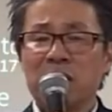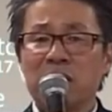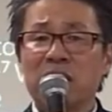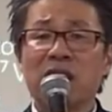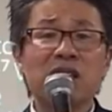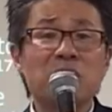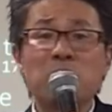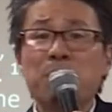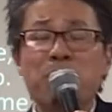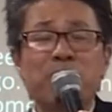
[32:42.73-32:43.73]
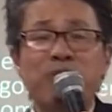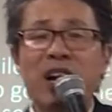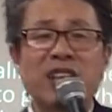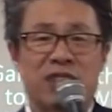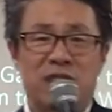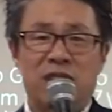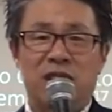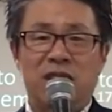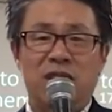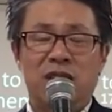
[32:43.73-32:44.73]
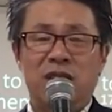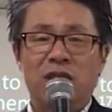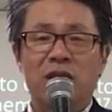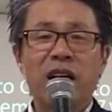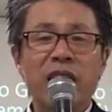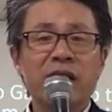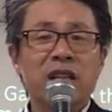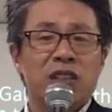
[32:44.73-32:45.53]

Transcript: Secondly, we profess. Okay?